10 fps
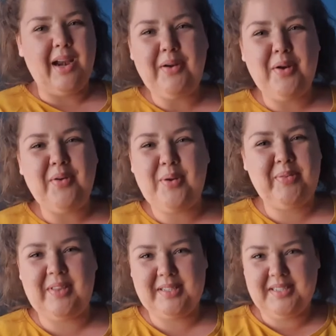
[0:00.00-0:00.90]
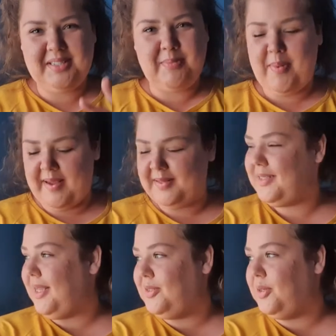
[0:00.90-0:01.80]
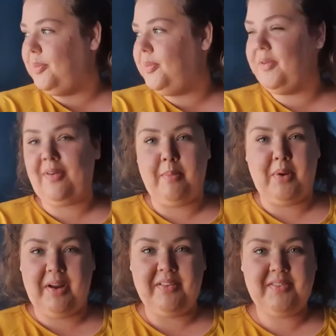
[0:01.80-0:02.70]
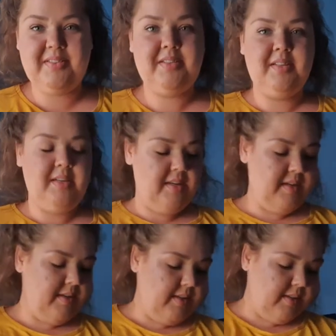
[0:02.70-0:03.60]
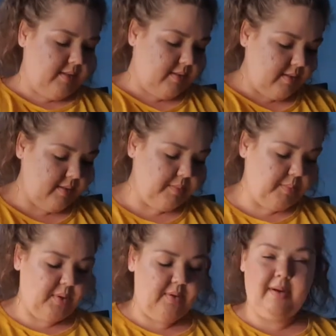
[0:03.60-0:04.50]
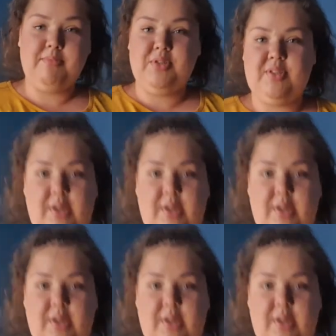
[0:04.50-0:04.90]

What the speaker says: don't know if this is the best setup, if I'm honest, but I'm just